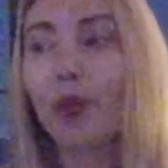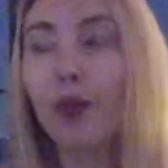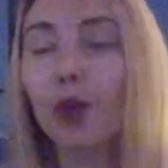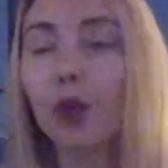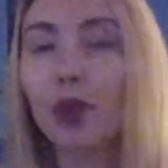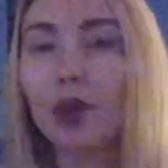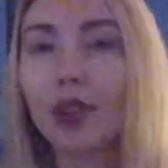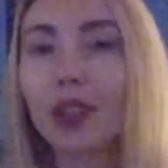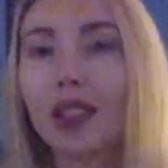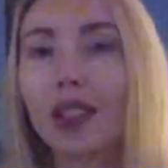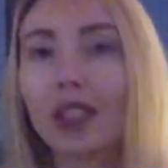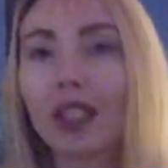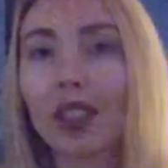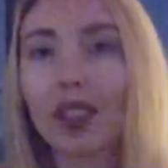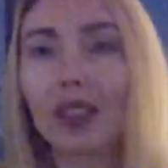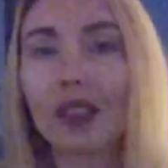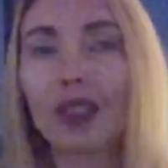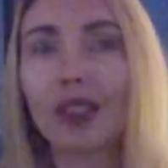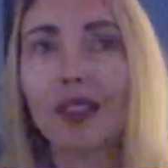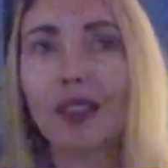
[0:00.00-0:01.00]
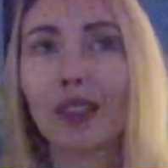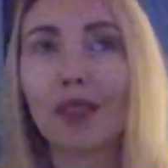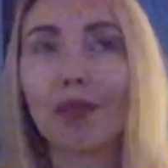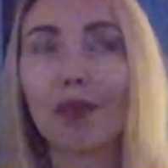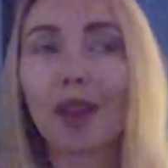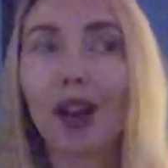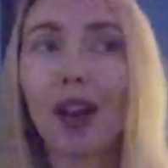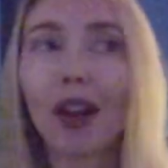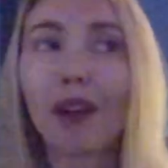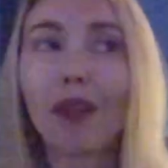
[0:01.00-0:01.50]
music, and
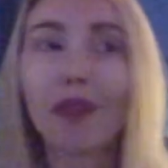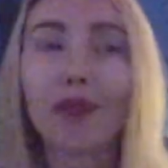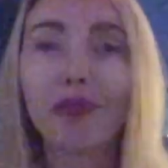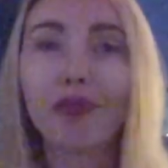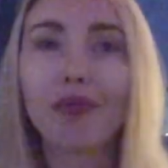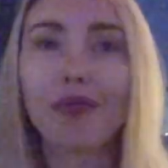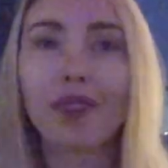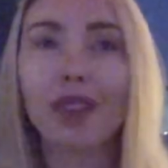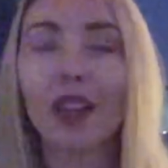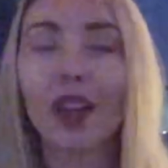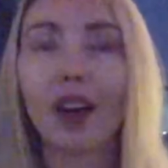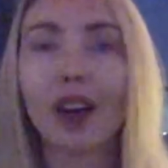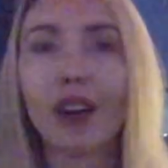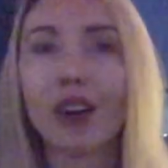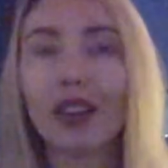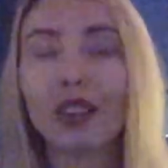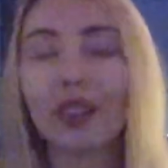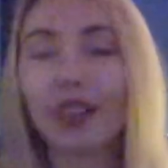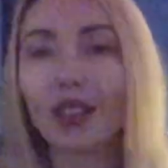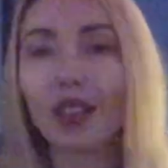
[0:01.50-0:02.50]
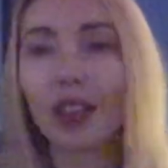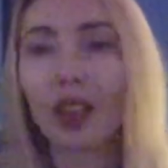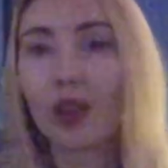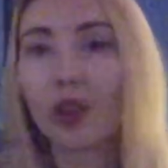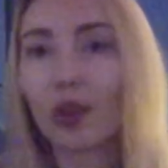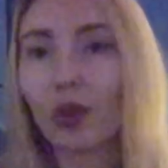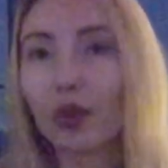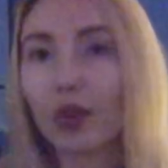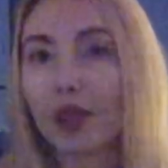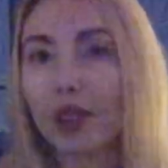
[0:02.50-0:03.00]
sometimes, yeah, it's like
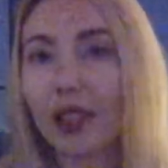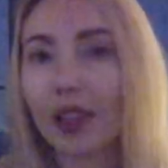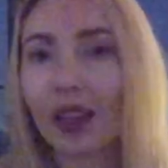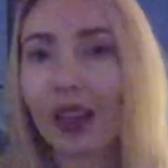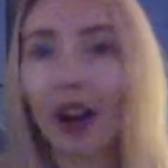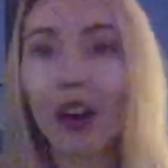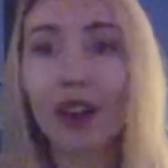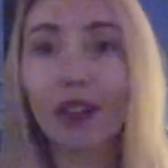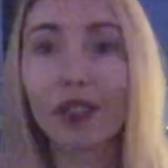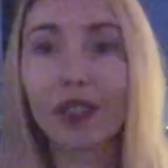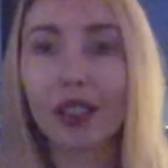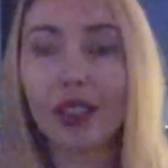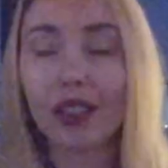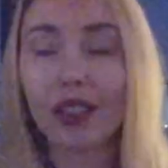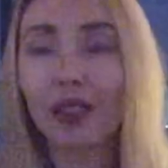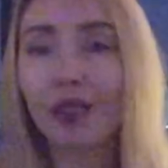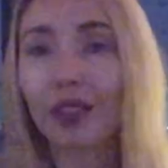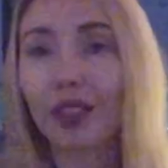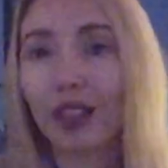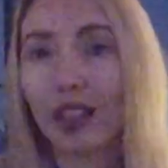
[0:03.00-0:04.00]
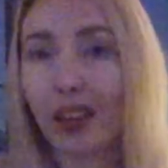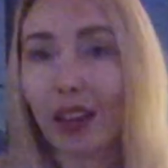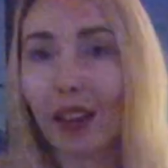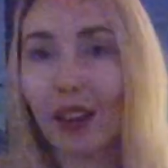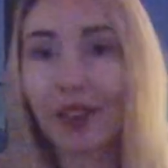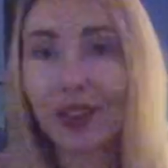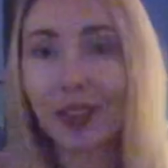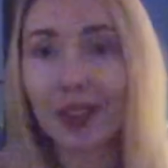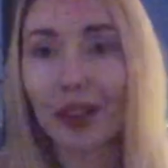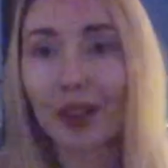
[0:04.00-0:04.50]
goes like after even
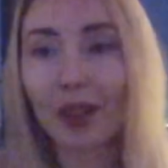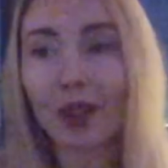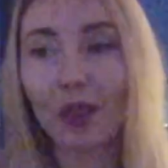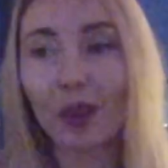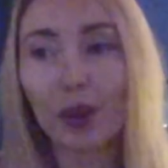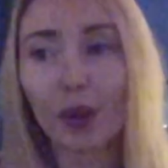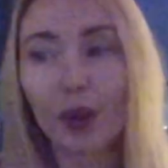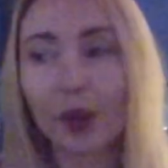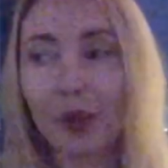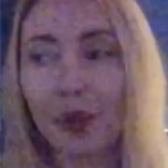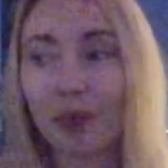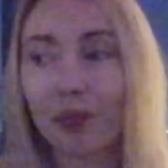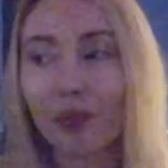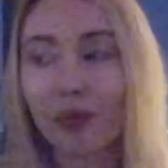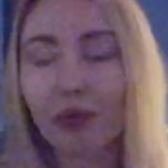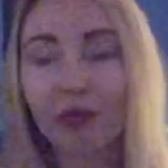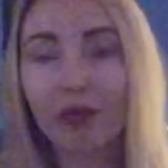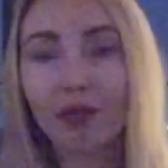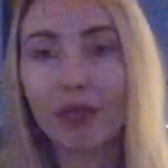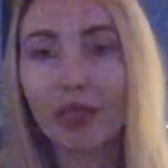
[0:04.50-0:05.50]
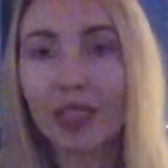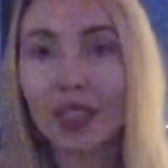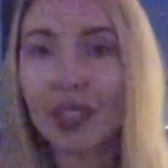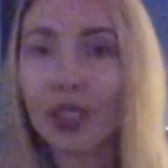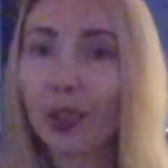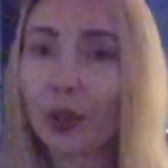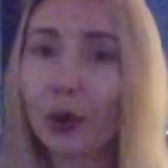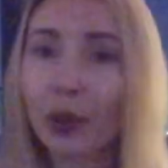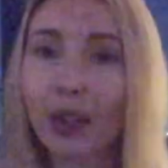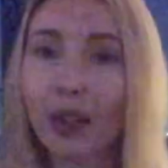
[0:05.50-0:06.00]
11 o'clock.
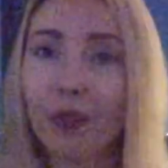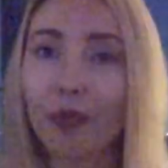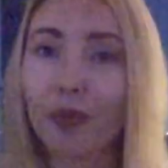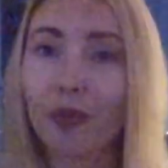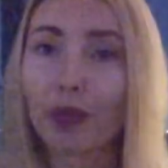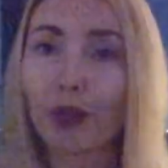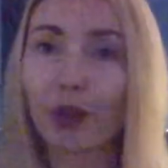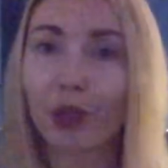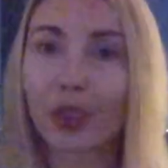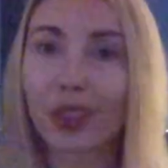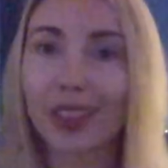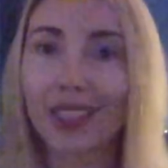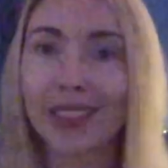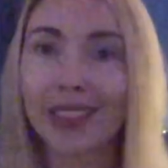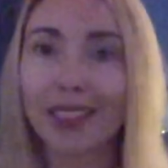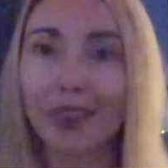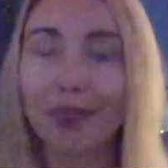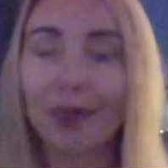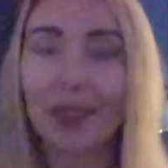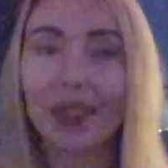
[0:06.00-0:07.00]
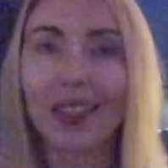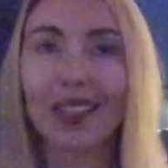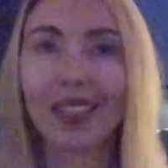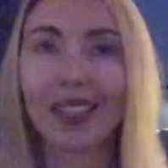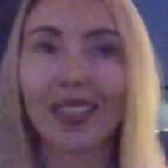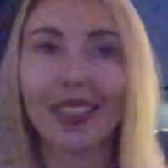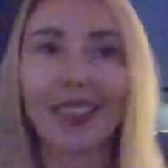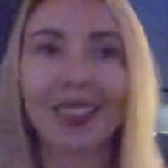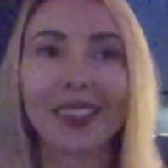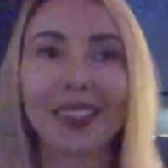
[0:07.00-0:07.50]
So yeah, for sleeping
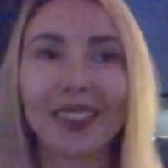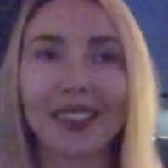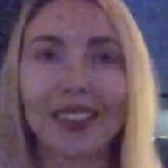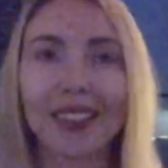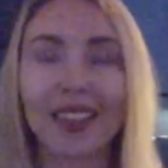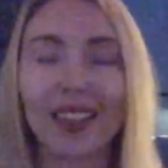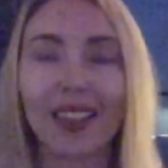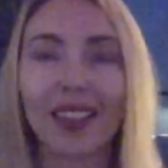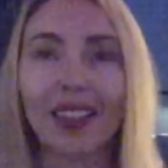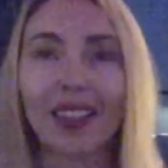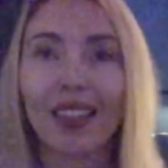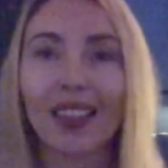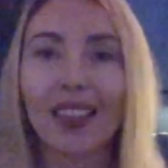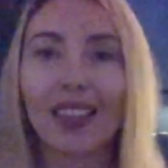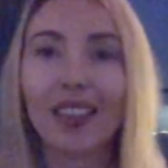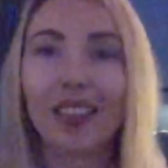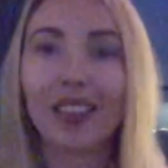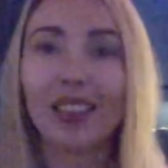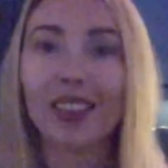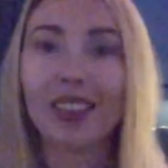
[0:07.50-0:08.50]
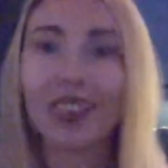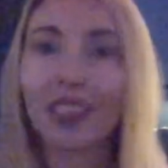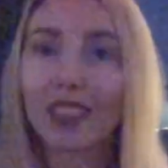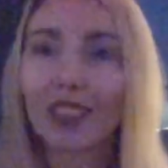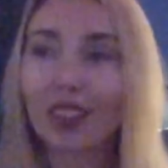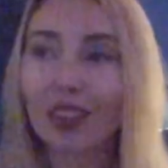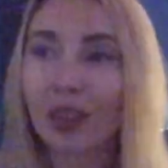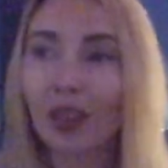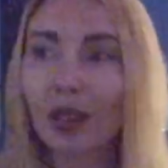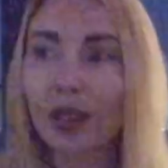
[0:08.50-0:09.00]

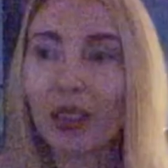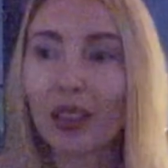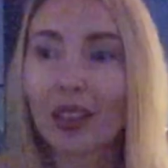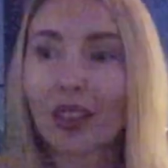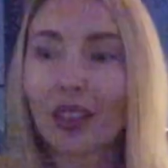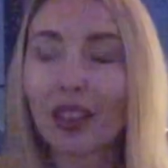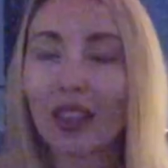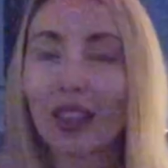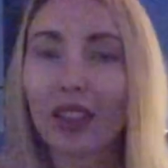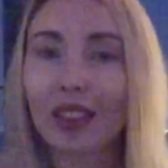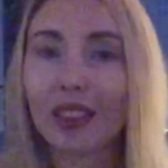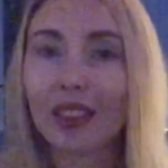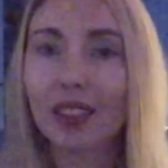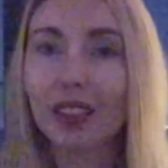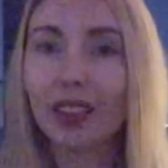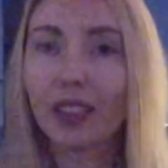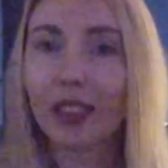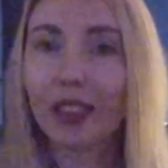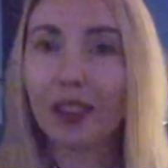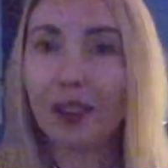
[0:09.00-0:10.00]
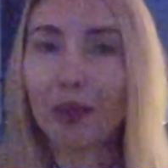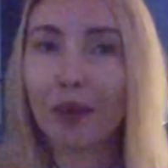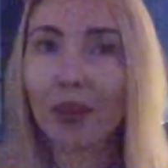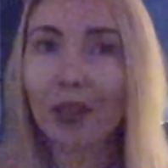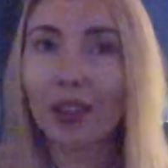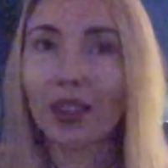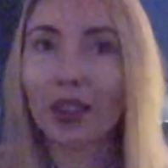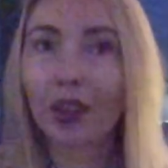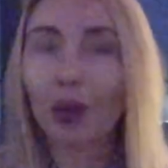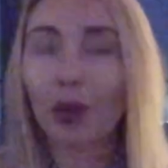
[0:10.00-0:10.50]
it's not
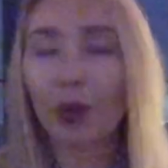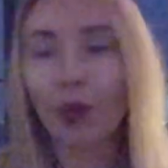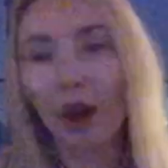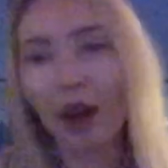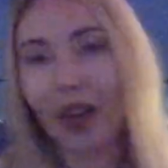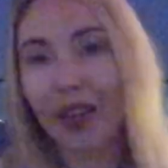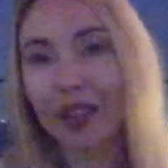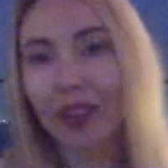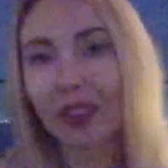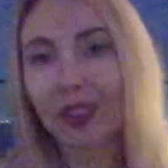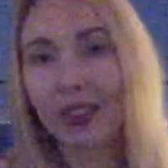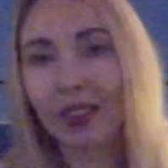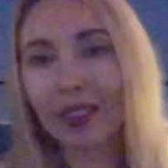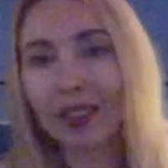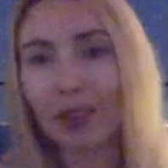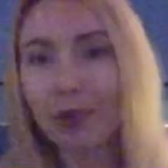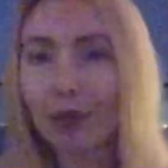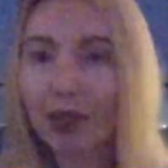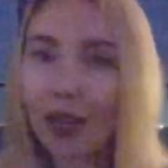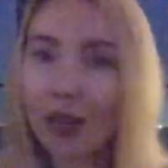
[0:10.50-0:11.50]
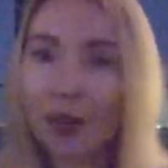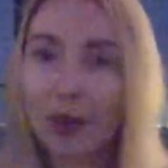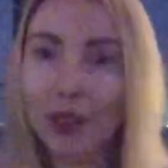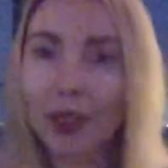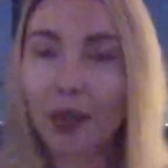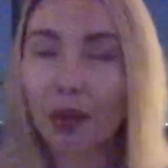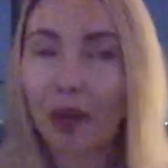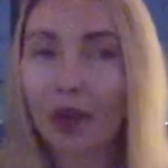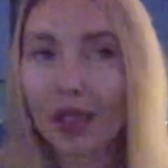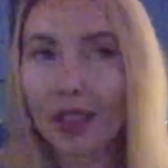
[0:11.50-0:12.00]
extremely quiet. Sometimes
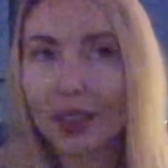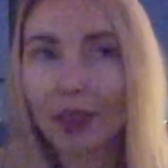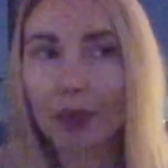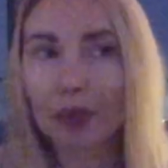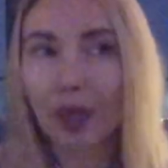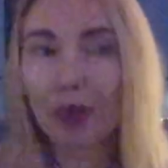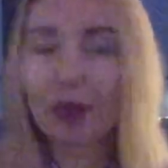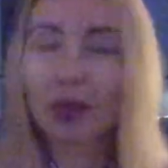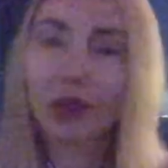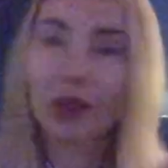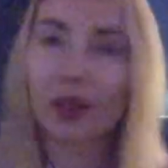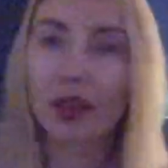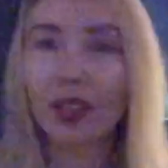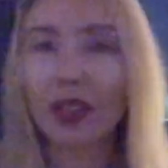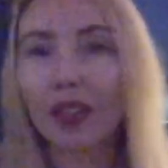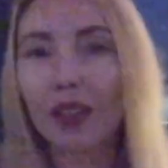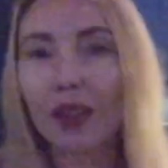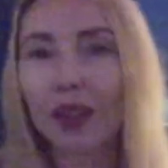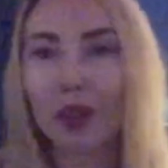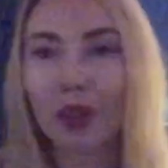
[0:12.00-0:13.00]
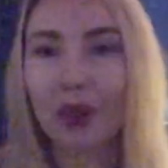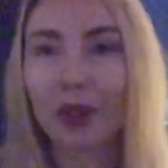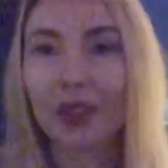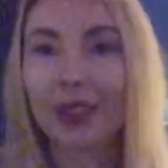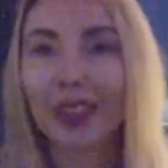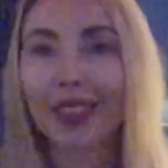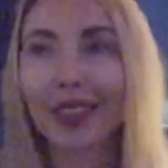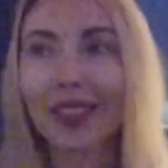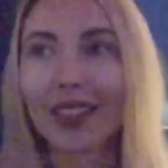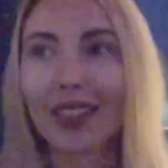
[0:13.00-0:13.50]
it's quiet, sometimes not. I don't know,
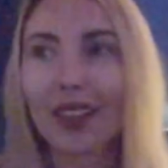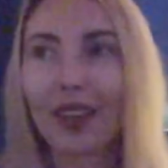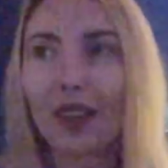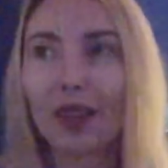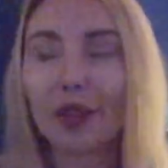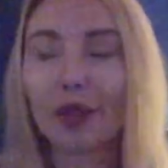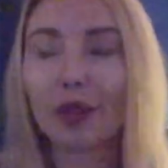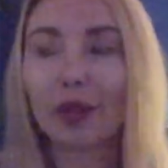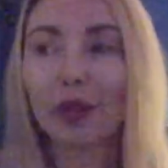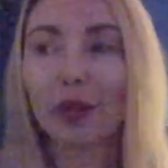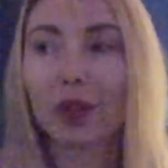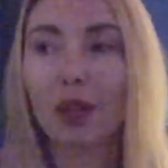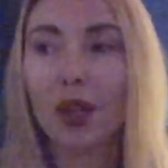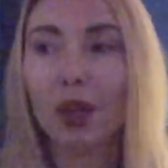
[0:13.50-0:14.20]
it's like how to